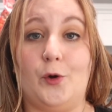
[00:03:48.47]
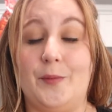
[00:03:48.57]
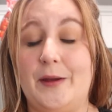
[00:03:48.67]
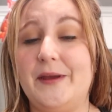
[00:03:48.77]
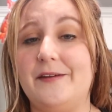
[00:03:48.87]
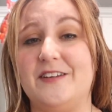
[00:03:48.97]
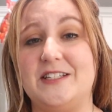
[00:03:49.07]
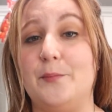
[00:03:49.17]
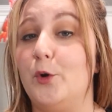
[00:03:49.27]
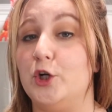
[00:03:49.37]
or maybe even
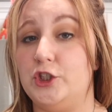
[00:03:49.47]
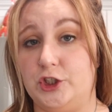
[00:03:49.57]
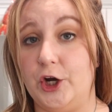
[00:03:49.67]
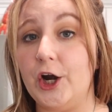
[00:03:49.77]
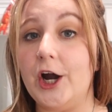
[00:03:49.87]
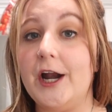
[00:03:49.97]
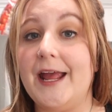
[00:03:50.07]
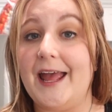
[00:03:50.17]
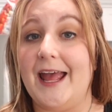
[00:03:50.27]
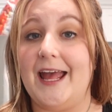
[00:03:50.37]
some more sugar,
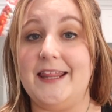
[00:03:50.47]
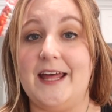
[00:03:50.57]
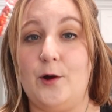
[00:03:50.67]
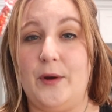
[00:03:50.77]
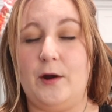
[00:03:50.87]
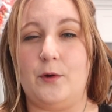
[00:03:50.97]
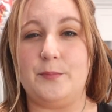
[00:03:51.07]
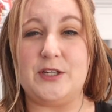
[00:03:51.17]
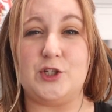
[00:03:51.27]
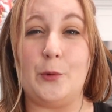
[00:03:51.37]
and that way it
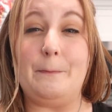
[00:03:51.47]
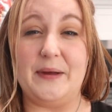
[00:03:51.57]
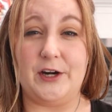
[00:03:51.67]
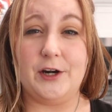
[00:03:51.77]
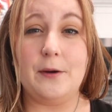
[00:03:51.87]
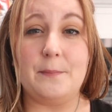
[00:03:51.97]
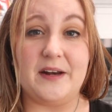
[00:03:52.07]
won't be so bitter.